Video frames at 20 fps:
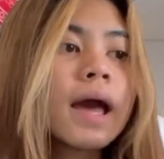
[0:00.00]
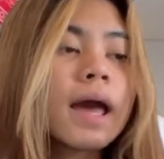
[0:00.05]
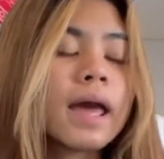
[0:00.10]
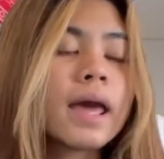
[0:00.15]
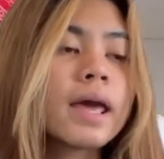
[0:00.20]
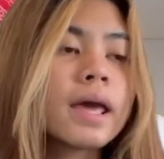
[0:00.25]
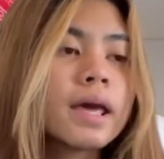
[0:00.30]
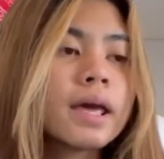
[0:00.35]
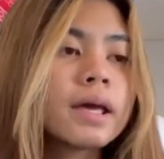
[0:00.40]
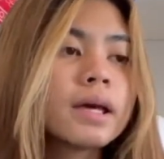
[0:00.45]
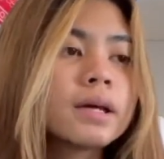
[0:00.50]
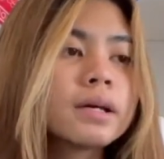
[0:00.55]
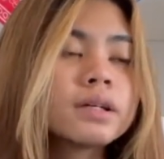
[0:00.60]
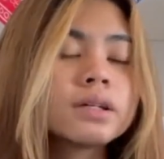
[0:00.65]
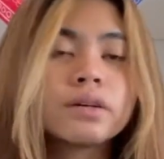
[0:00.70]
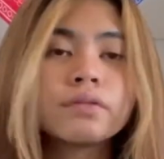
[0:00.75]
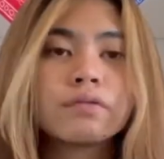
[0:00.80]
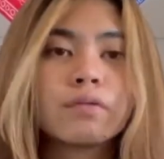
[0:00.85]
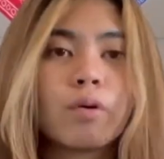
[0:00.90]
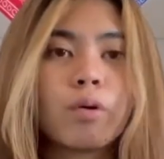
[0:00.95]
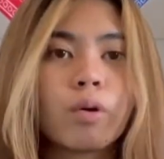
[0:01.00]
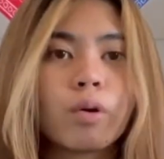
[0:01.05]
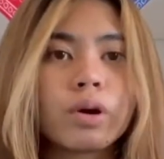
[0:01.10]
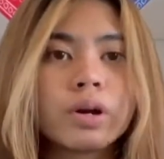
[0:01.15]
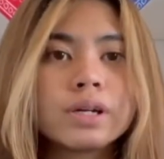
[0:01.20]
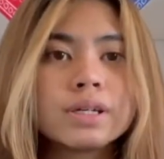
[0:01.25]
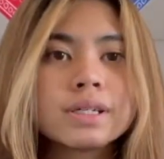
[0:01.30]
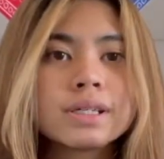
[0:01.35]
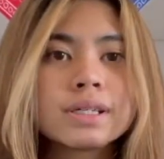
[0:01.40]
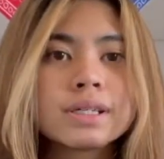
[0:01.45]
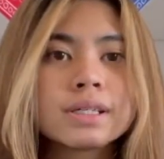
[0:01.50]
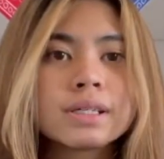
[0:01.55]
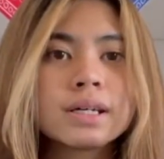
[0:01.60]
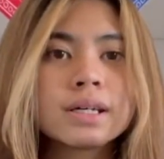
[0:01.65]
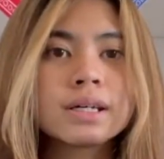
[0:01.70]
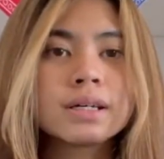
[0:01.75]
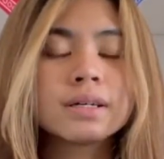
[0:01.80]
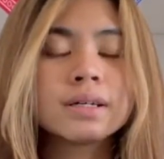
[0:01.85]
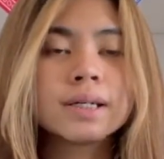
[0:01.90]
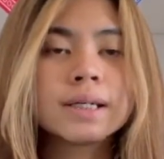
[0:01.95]
And of course,
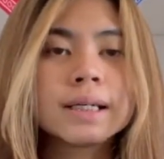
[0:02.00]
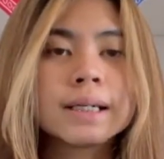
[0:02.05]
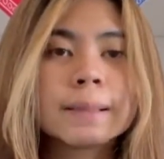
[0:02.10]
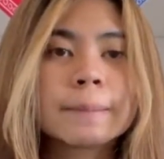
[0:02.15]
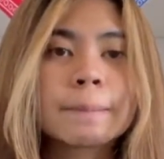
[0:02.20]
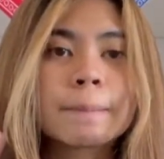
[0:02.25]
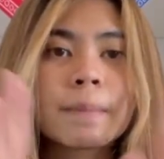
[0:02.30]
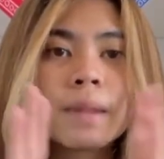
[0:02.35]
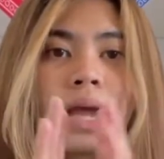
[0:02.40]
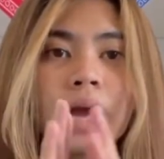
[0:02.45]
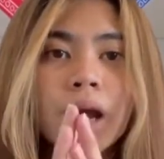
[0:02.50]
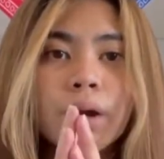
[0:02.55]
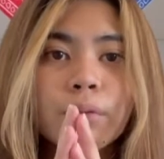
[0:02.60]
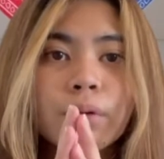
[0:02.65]
I